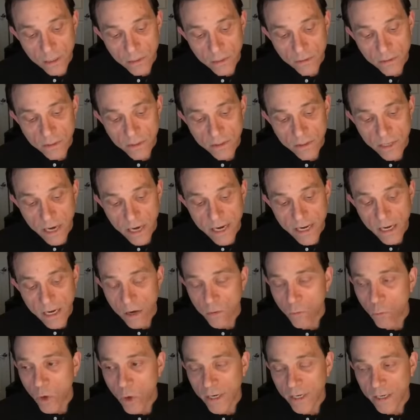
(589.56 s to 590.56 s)
deciding
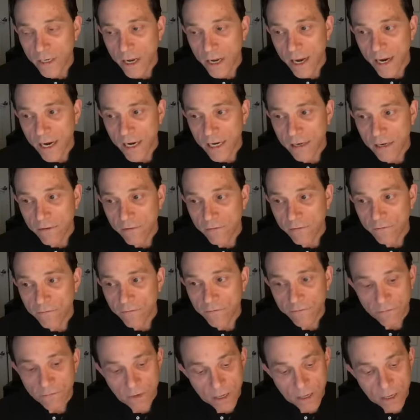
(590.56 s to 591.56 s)
on what kind of
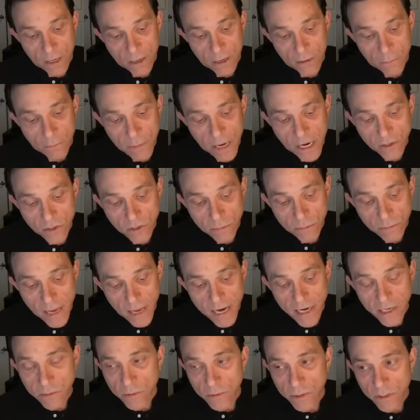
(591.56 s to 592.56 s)
patient
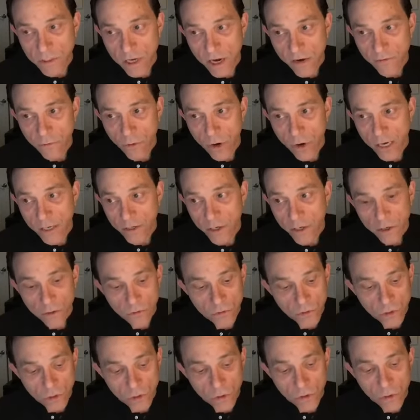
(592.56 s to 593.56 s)
management software I'd go
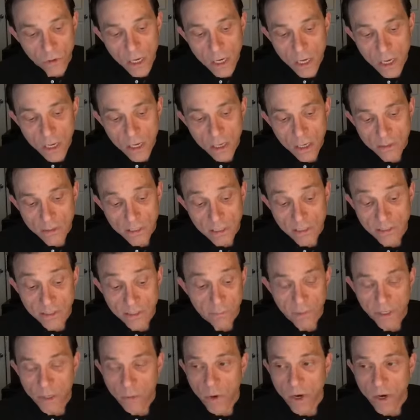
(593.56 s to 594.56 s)
to, because I
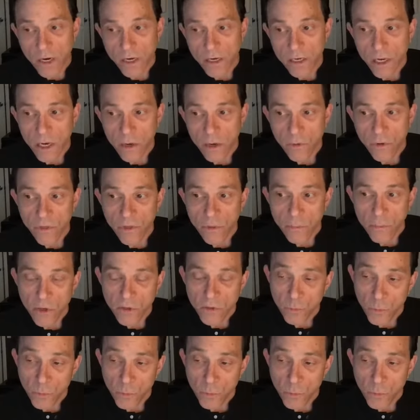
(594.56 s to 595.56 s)
simply wanted to go with the
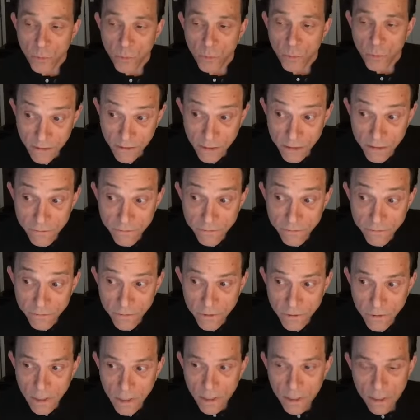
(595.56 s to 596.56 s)
most progressive,
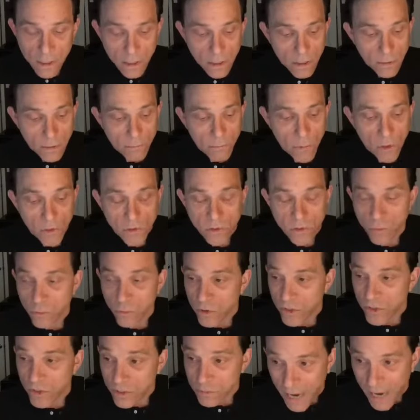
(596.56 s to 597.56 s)
most
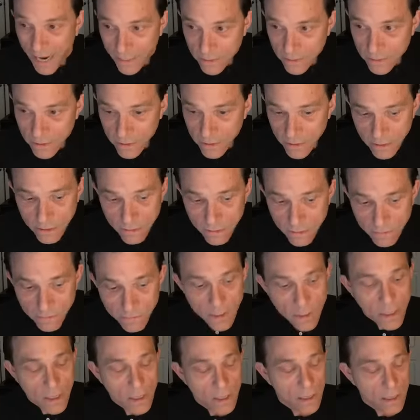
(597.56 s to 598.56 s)
responsive,
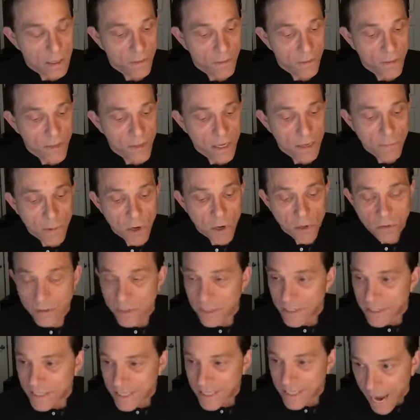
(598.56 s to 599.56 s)
the most
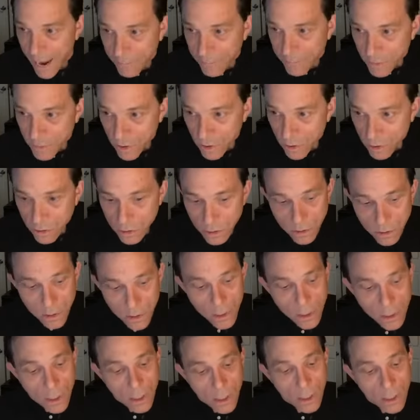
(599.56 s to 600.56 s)
adaptable
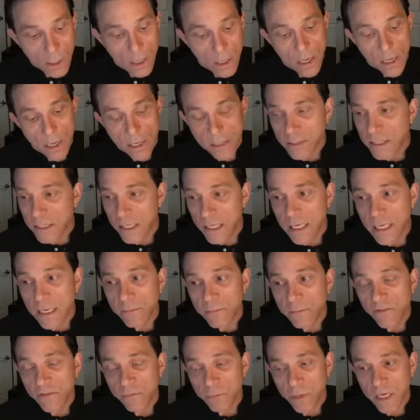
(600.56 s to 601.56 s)

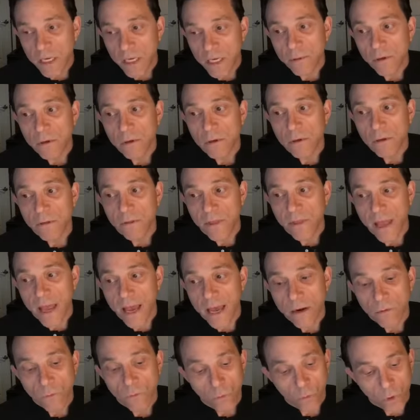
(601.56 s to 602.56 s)
team of people
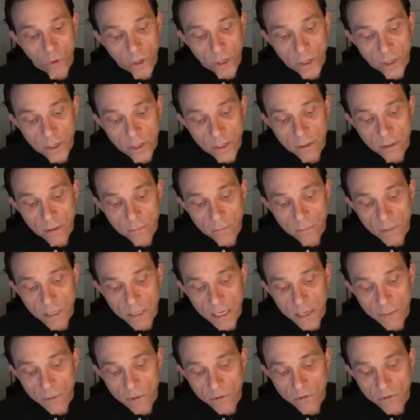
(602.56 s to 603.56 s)
that would
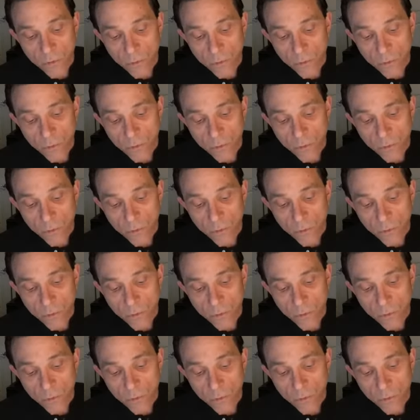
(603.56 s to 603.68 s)
be able to